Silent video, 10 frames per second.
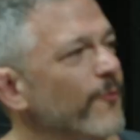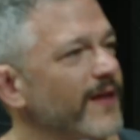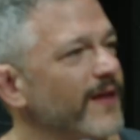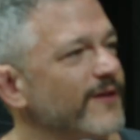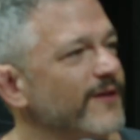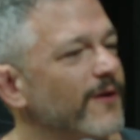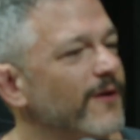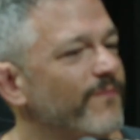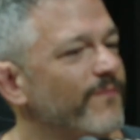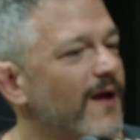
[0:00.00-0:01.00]
nice one.
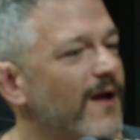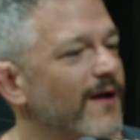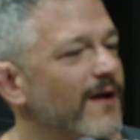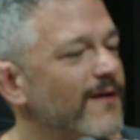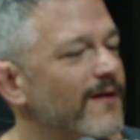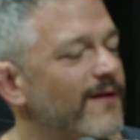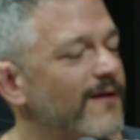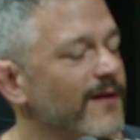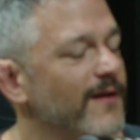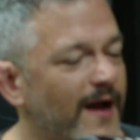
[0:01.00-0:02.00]

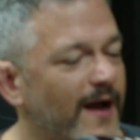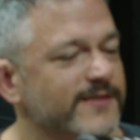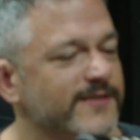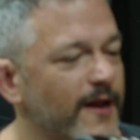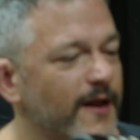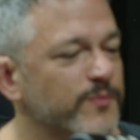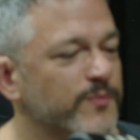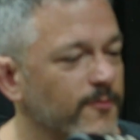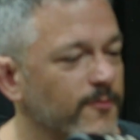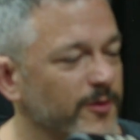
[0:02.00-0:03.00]
In hindsight, I was
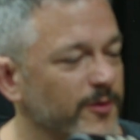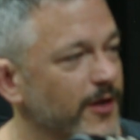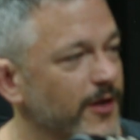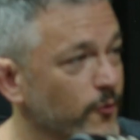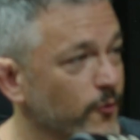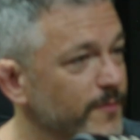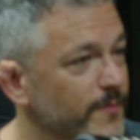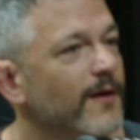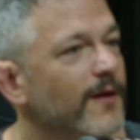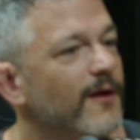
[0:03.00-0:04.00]
probably being groomed,
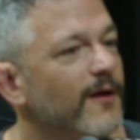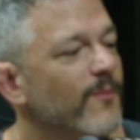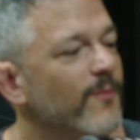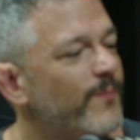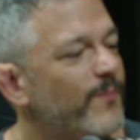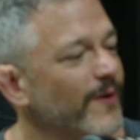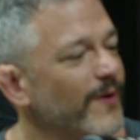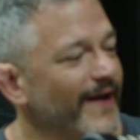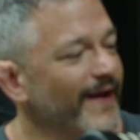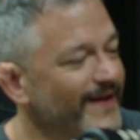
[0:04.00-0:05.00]
but
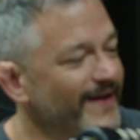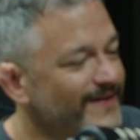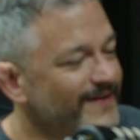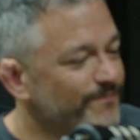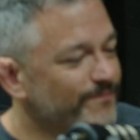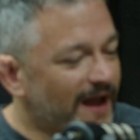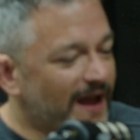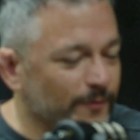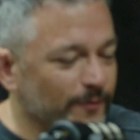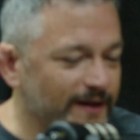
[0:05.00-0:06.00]
I had a
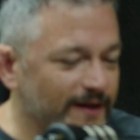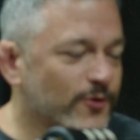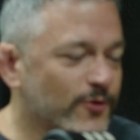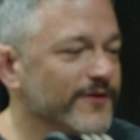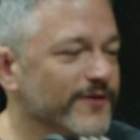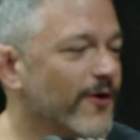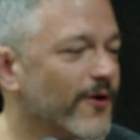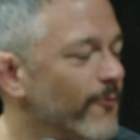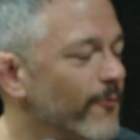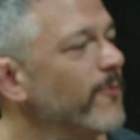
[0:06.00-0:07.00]
really nice crossing guard.
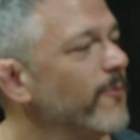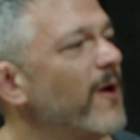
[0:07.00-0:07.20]
Remember how